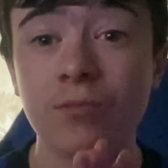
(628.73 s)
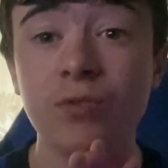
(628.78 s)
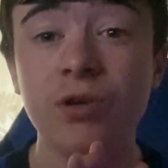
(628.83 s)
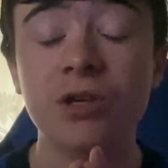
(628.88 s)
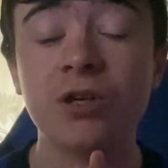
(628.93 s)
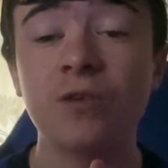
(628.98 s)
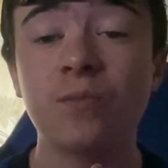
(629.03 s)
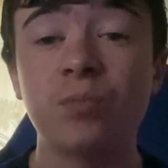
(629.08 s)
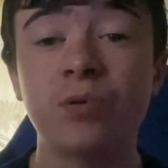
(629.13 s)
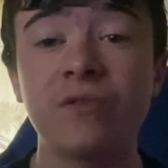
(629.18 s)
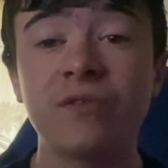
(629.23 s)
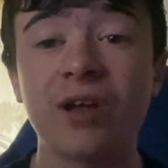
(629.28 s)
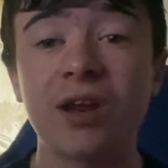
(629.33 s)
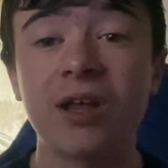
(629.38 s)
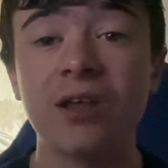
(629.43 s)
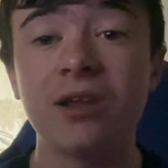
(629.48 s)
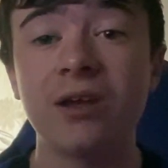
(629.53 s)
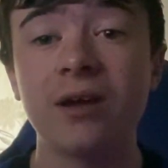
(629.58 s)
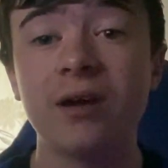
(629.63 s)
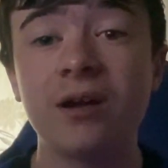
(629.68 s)
We could have
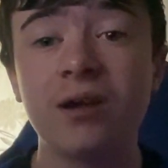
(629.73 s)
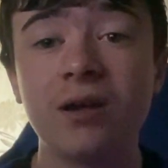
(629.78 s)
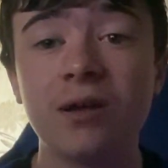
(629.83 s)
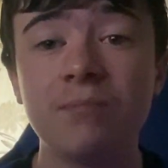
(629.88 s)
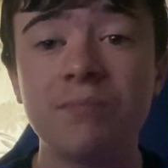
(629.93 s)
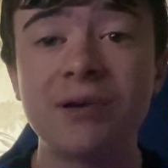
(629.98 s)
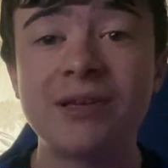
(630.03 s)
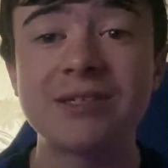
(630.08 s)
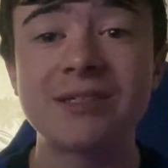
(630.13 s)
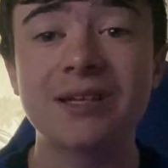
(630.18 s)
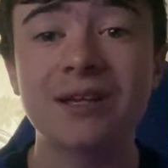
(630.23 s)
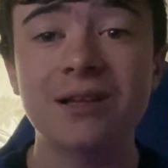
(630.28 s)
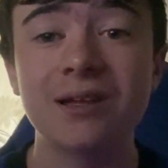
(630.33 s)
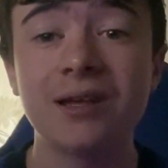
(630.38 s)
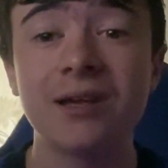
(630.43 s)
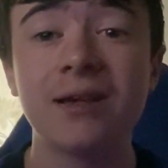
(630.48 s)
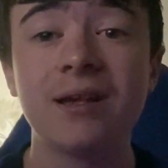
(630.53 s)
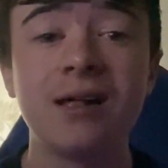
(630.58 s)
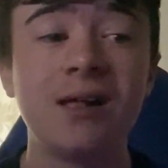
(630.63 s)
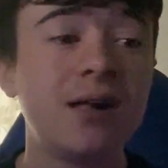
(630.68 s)
prevented it, basically.